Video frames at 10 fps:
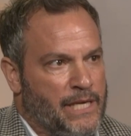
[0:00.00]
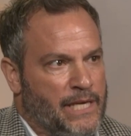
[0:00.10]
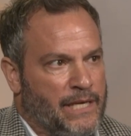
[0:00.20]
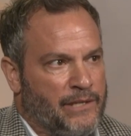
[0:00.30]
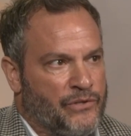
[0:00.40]

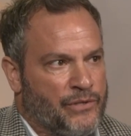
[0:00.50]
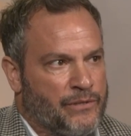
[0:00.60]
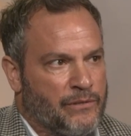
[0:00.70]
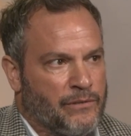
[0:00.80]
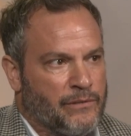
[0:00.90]

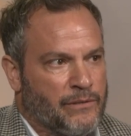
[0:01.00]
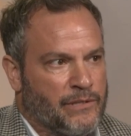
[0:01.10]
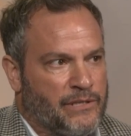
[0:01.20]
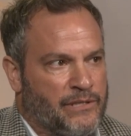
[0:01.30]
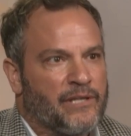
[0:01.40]
is
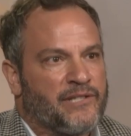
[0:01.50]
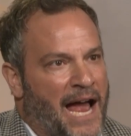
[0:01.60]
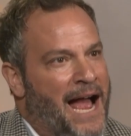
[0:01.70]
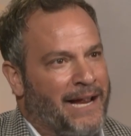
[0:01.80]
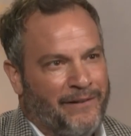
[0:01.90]

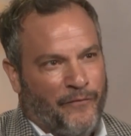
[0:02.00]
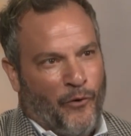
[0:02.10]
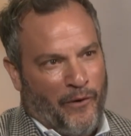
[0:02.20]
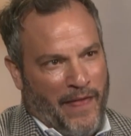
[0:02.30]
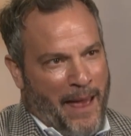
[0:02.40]
designed
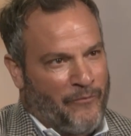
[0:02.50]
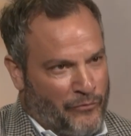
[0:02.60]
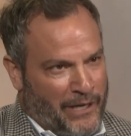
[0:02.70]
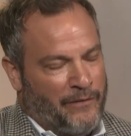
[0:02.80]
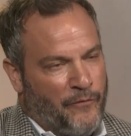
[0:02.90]
for them,
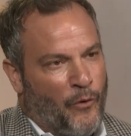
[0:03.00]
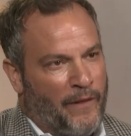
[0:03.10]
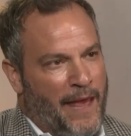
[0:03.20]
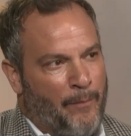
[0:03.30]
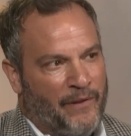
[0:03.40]
written
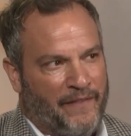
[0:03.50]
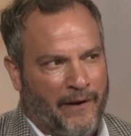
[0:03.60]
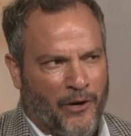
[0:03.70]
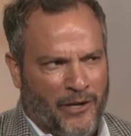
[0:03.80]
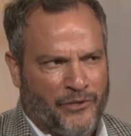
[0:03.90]
for them, but
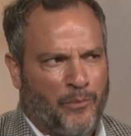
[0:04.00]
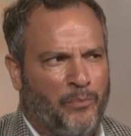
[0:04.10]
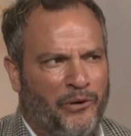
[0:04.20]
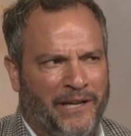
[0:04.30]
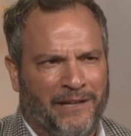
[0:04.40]
they're also
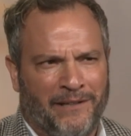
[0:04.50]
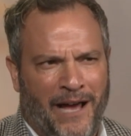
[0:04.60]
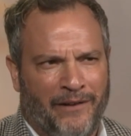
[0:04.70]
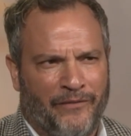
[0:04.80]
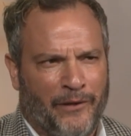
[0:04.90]
putting a
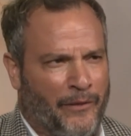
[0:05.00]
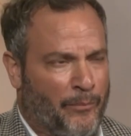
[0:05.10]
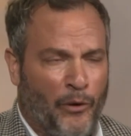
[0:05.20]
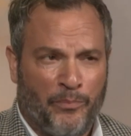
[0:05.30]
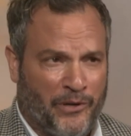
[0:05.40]
lot of their, they're
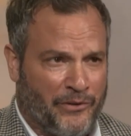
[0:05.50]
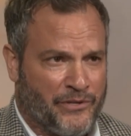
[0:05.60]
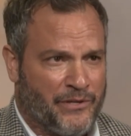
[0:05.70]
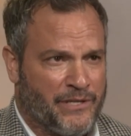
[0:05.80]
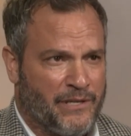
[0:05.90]
both
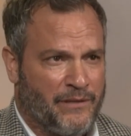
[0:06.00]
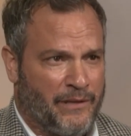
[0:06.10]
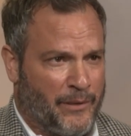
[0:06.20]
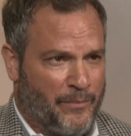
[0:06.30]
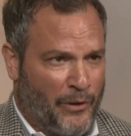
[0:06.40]
producers,
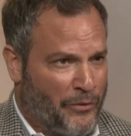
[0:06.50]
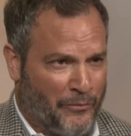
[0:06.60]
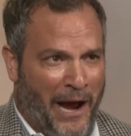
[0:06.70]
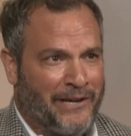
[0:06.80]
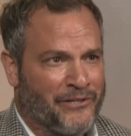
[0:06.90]
they're both
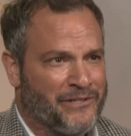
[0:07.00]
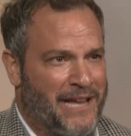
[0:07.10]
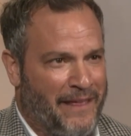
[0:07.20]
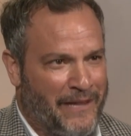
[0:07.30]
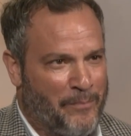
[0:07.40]
writers,
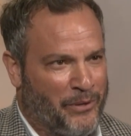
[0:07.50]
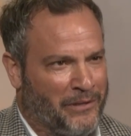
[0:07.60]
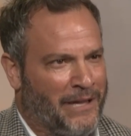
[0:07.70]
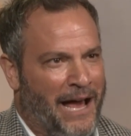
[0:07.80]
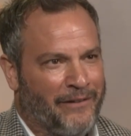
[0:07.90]
and they put a
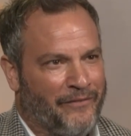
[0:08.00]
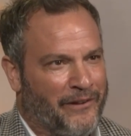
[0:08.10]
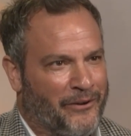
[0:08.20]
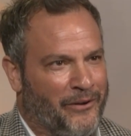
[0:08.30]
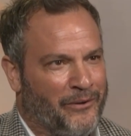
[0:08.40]
lot of
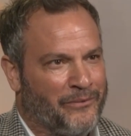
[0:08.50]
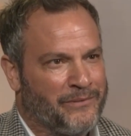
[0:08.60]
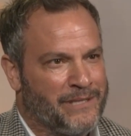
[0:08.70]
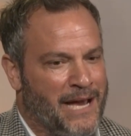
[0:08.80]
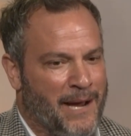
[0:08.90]
their
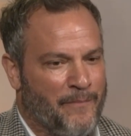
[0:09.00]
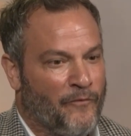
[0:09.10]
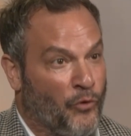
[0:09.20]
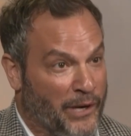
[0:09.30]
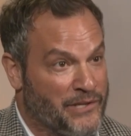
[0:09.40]
own um,
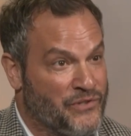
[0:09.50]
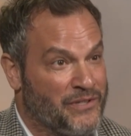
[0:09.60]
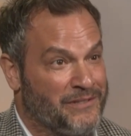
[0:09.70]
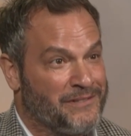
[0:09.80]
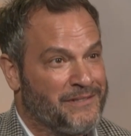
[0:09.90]
voice
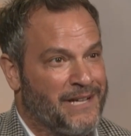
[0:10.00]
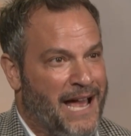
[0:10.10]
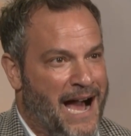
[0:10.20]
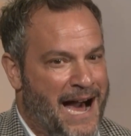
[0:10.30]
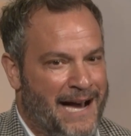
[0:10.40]

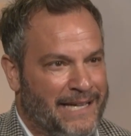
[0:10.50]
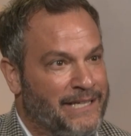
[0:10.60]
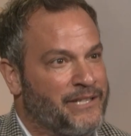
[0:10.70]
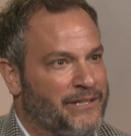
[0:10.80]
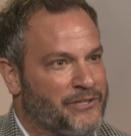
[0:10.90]
uh,
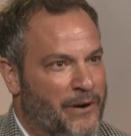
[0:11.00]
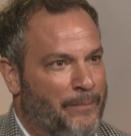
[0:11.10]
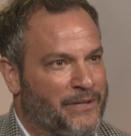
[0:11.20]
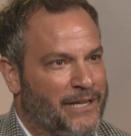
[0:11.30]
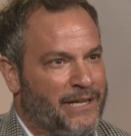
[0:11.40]
into the
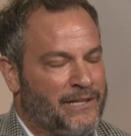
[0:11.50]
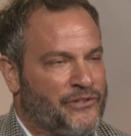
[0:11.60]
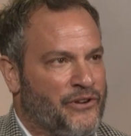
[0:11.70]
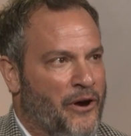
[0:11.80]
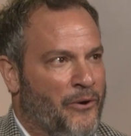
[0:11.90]
script.
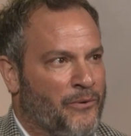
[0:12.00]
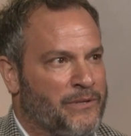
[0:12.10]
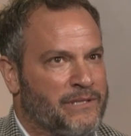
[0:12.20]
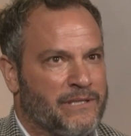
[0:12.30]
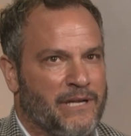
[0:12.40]

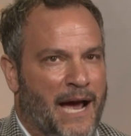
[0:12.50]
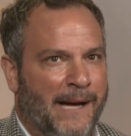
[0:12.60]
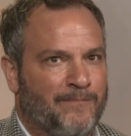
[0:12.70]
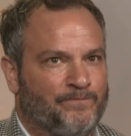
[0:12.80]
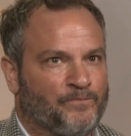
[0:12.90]
So
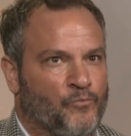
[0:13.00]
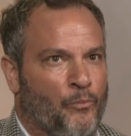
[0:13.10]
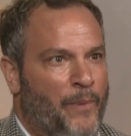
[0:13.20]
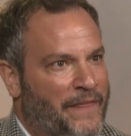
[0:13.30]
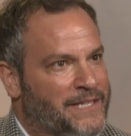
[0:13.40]
um,
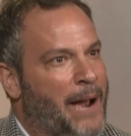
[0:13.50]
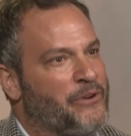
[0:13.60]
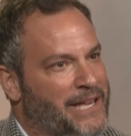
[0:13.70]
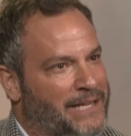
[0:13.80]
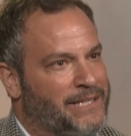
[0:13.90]
by the time
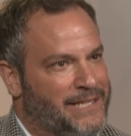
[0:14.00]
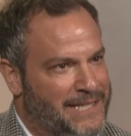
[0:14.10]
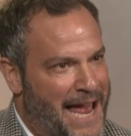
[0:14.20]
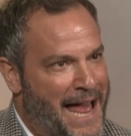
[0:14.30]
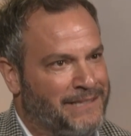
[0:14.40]
we get to
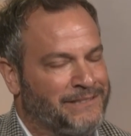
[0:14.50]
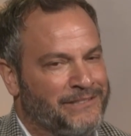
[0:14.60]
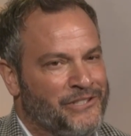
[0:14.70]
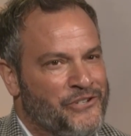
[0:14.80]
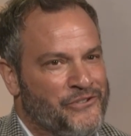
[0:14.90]
set,
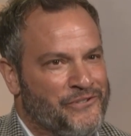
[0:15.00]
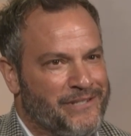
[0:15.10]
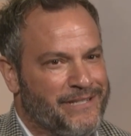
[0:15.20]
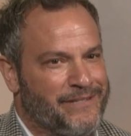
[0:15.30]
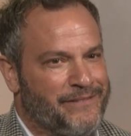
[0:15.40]

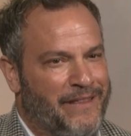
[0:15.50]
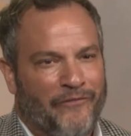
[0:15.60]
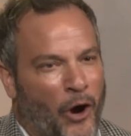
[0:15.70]
they've